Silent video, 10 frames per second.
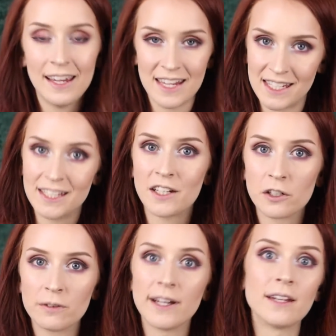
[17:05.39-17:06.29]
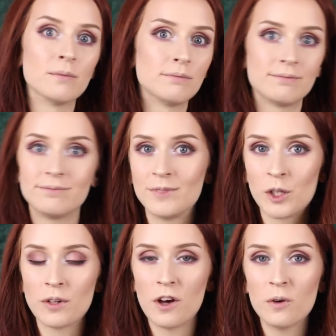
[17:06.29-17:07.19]
Is it gonna run?
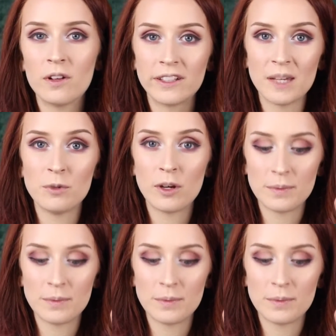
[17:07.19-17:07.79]
Don't know. I'll keep you